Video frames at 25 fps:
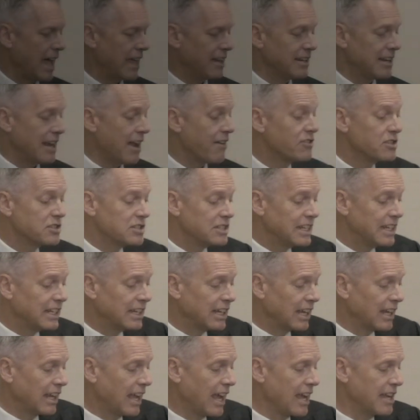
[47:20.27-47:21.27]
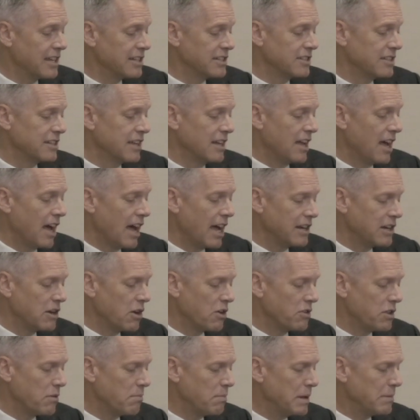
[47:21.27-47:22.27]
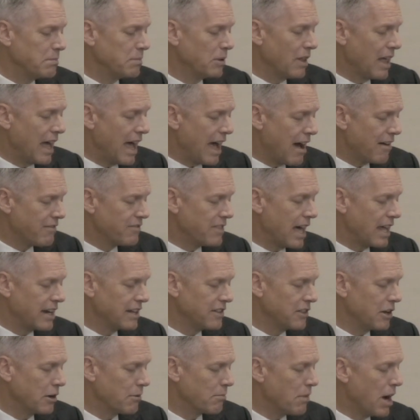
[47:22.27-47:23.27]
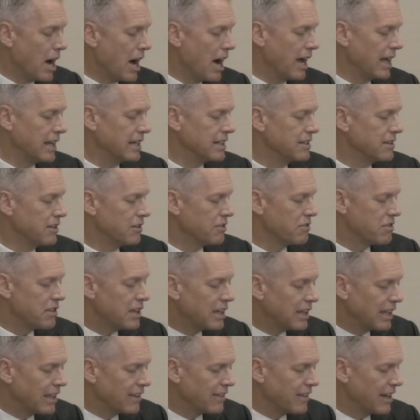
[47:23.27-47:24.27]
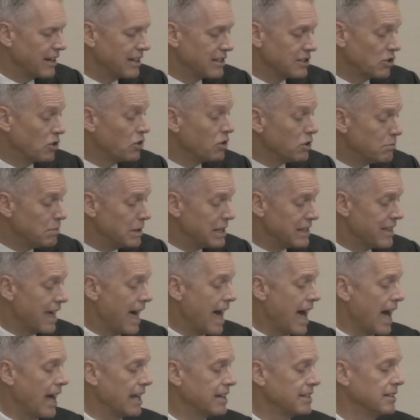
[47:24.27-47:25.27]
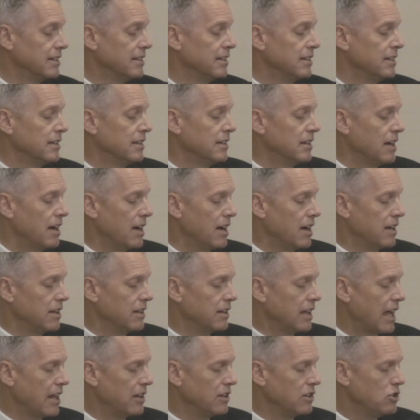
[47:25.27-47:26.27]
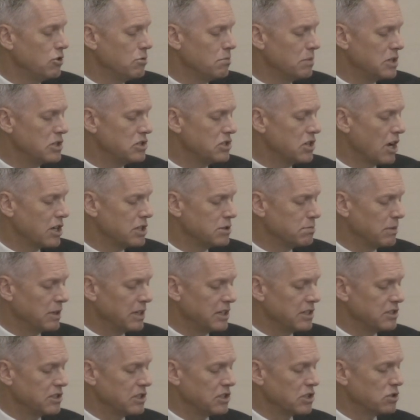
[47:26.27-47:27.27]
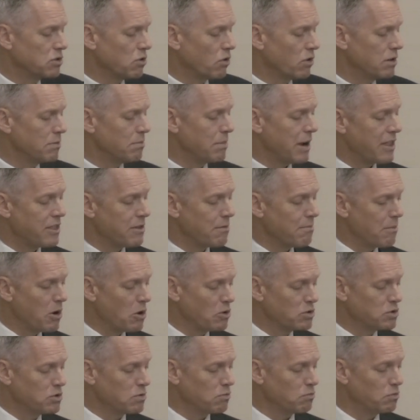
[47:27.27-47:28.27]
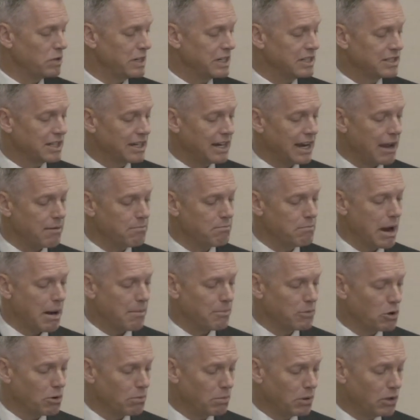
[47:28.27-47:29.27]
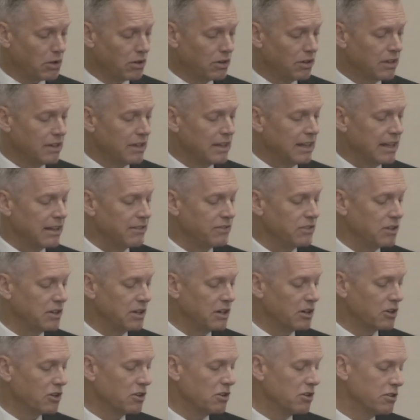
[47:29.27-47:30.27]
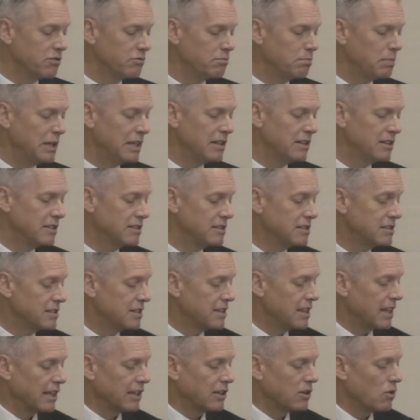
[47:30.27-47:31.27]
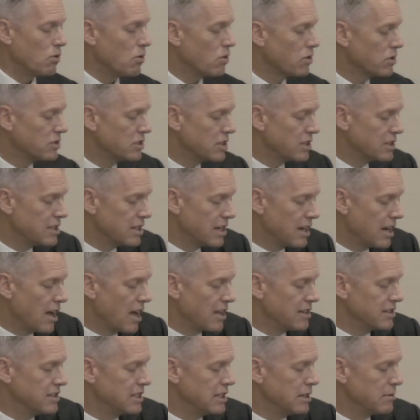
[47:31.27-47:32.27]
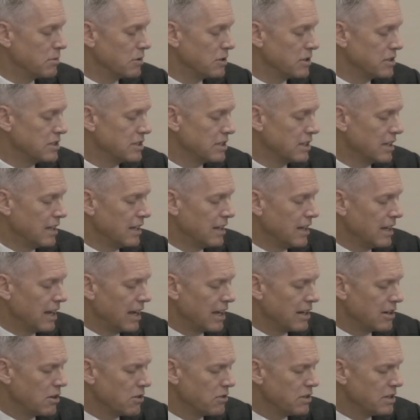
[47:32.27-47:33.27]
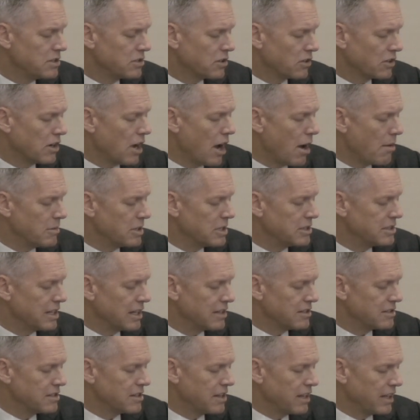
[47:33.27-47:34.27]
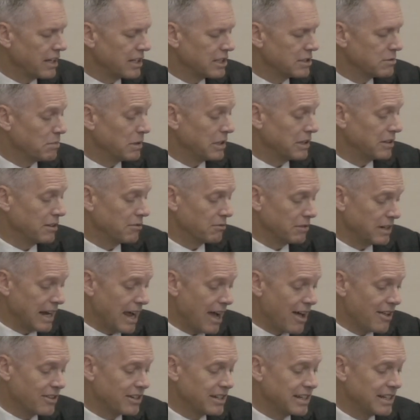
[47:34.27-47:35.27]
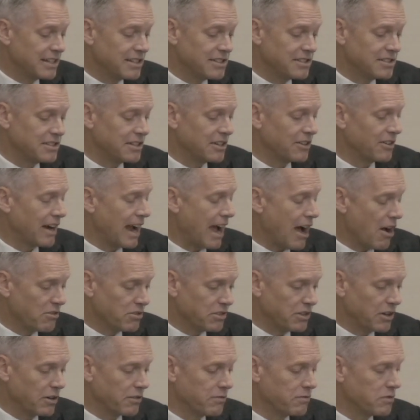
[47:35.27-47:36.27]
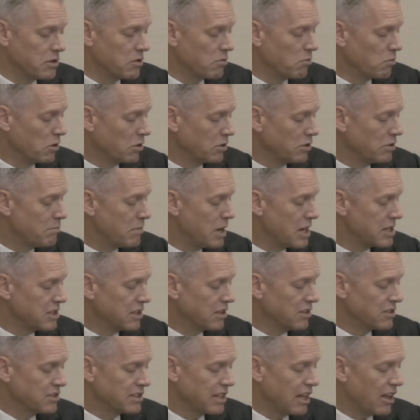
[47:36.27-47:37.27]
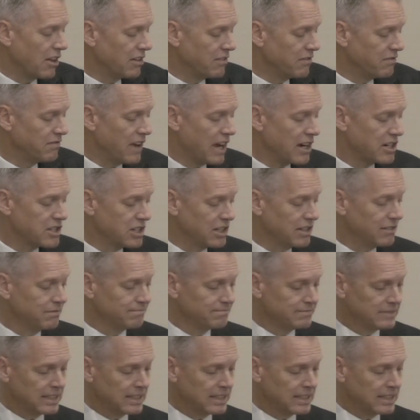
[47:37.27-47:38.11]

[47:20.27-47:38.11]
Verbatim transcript: and never seeing a case, I know that people have that in their mind. They're thinking that it could be that. Uh, and human judgment is distorted by the most recent and memorable. If you hear hoofbeats, think horses and not zebras. I know these are common sense things, but the reality is they're out there. For the world of musculoskeletal infection,